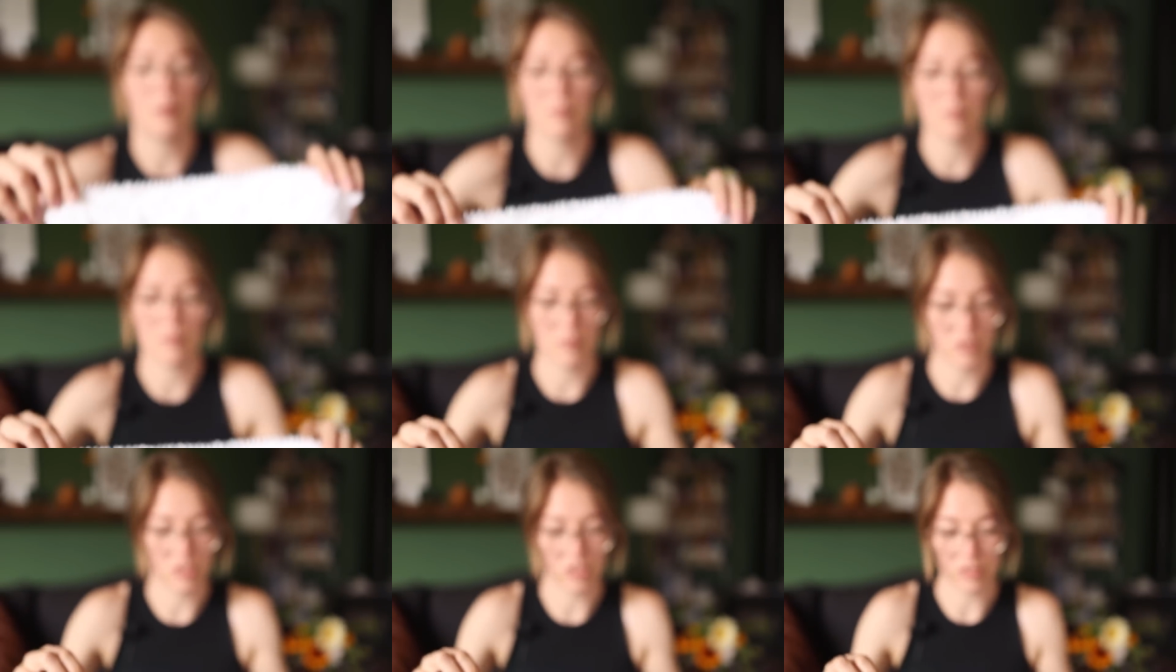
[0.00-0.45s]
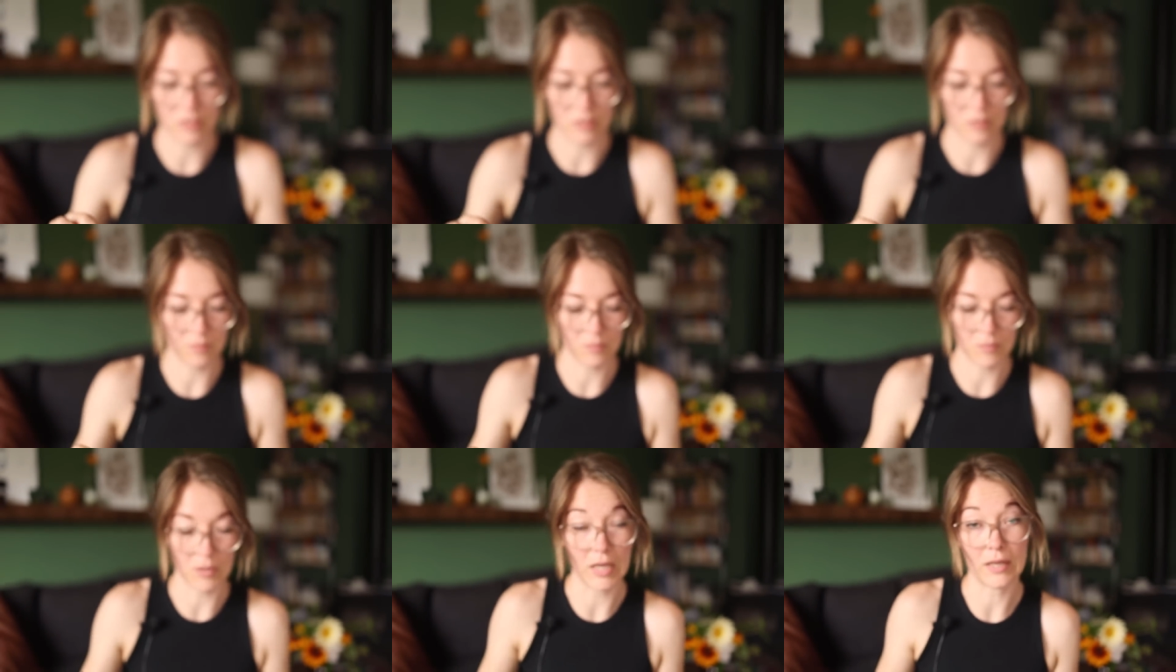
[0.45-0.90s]
Um, just
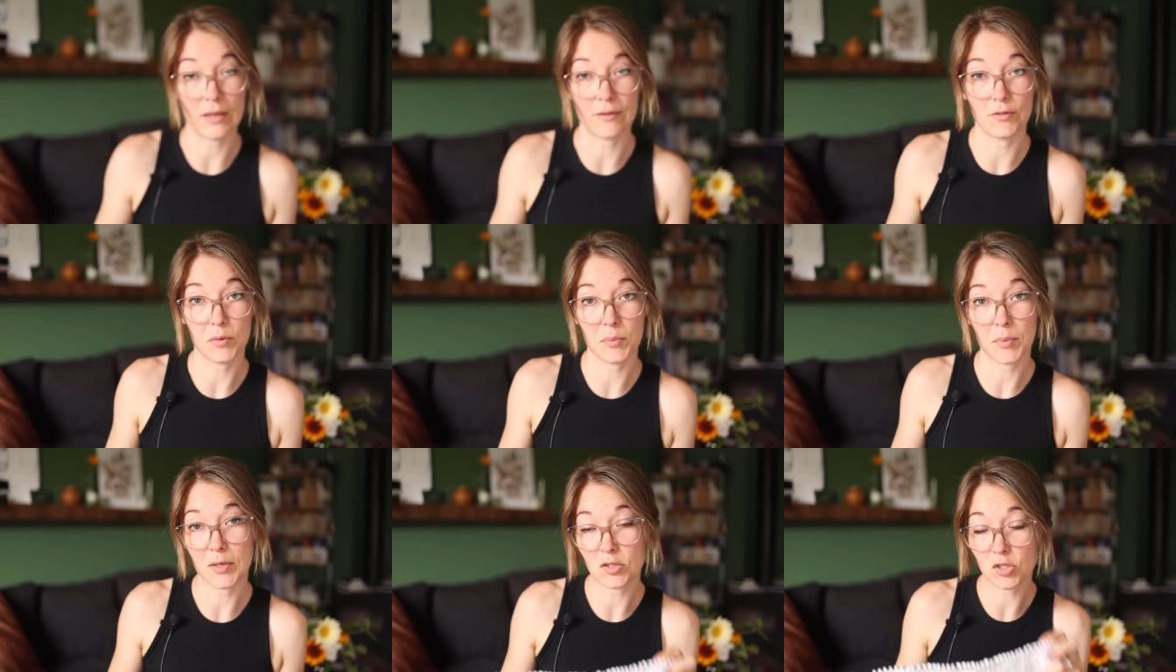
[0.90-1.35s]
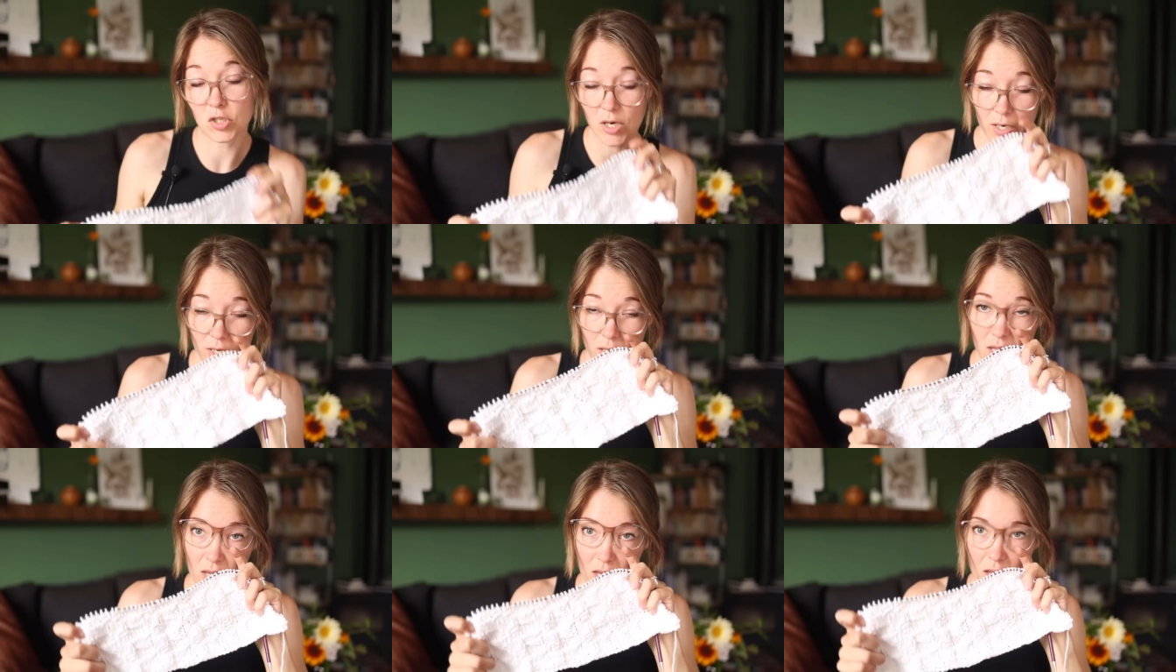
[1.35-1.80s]
um, I give up on
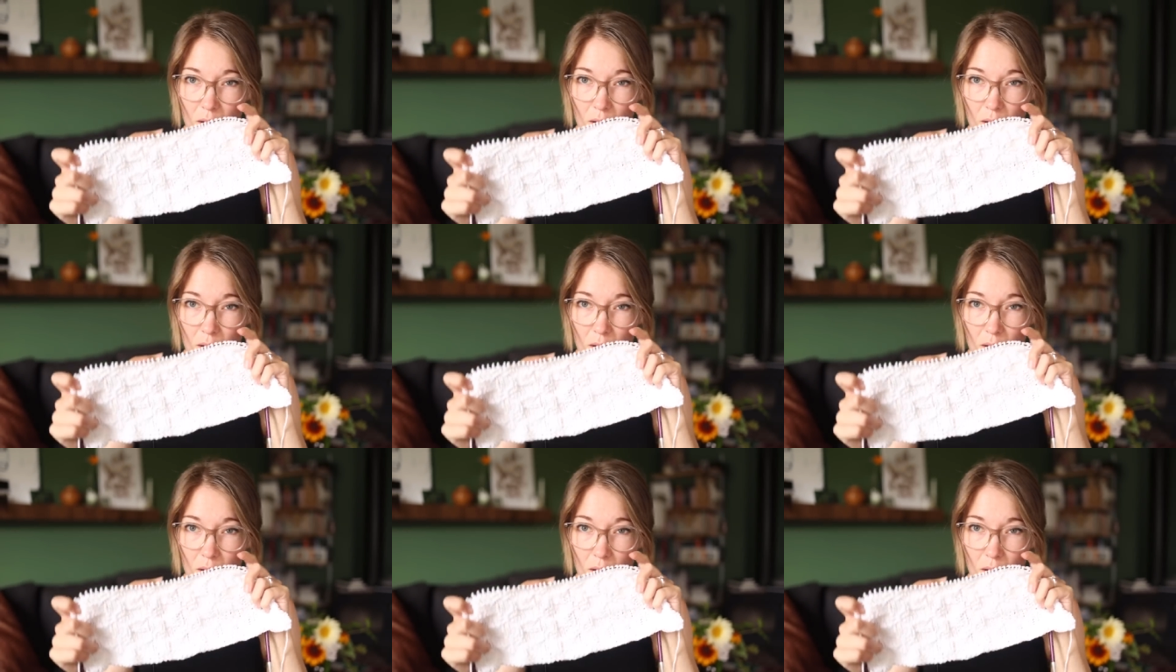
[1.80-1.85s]
trying.